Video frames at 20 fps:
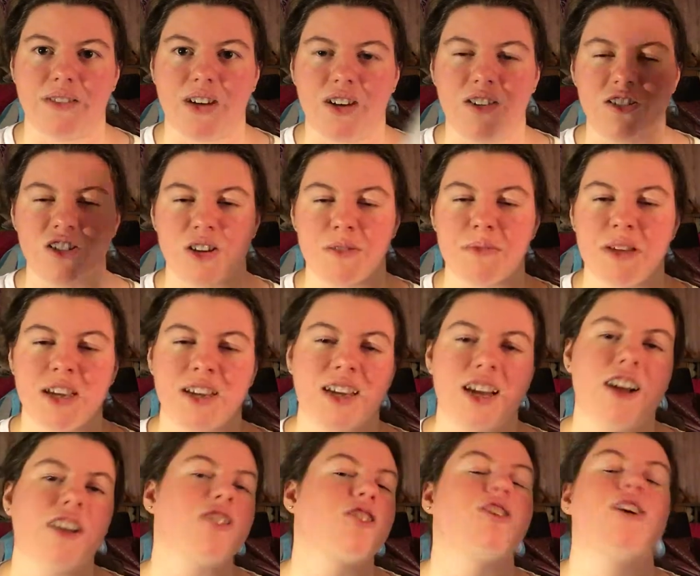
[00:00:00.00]
follows our main
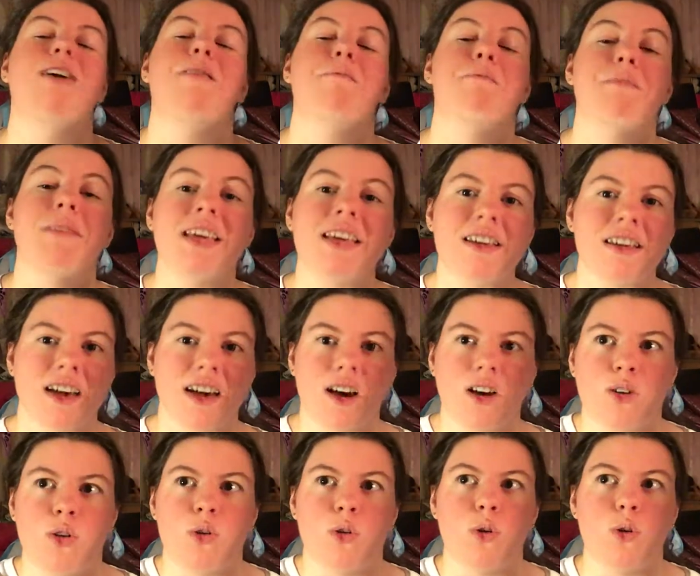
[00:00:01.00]
character
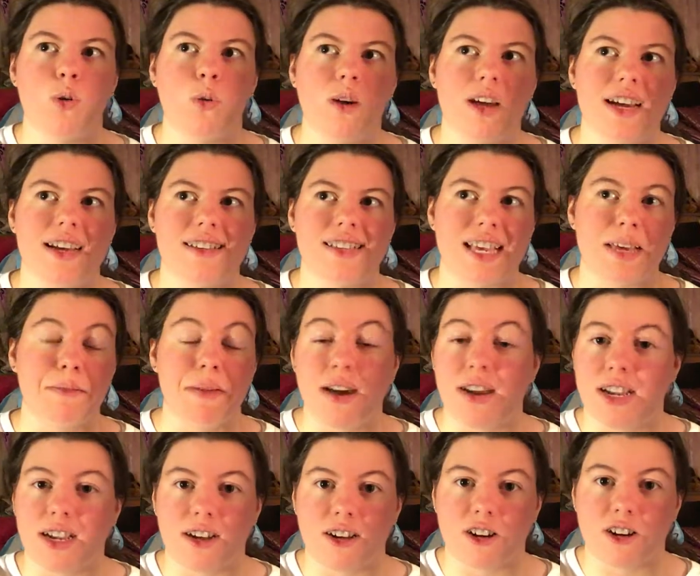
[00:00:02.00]
Amika, who is a
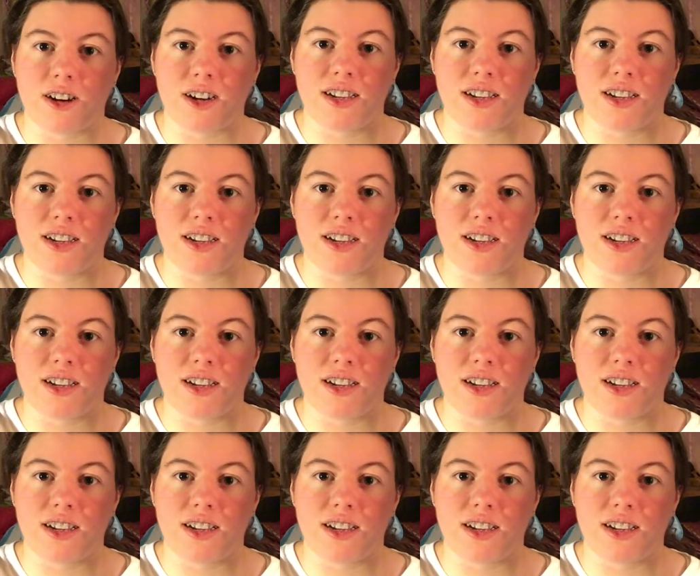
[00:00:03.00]
bounty hunter.